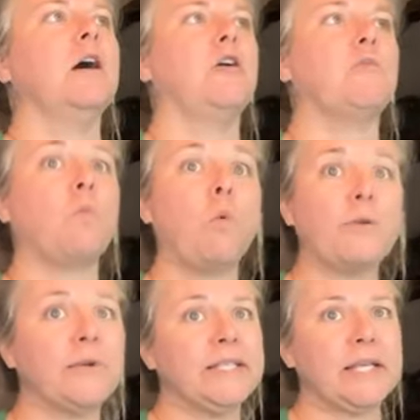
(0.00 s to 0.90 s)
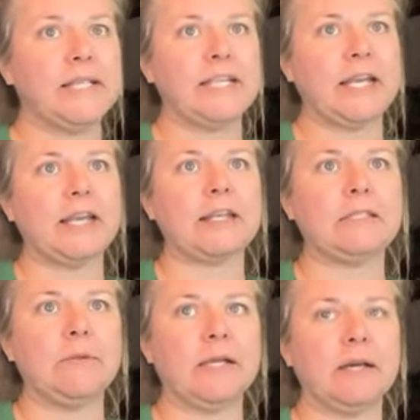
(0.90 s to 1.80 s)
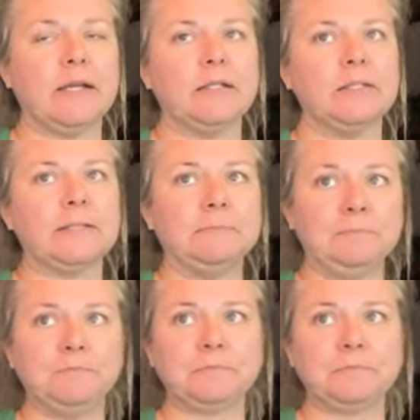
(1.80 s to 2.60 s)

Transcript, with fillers: One reason I did it is because